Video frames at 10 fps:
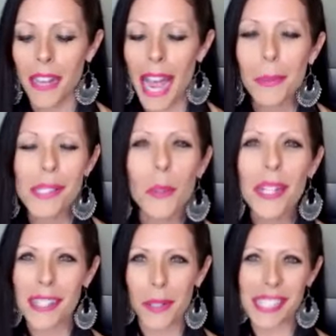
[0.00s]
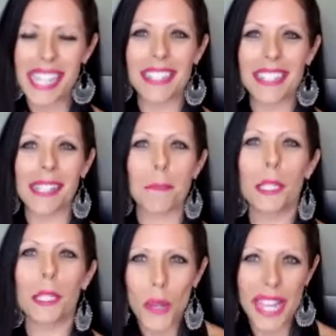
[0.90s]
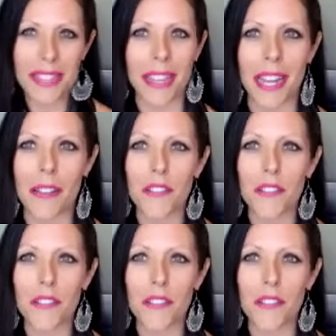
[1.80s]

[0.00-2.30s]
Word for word: I was always, I always had this like bloating thing.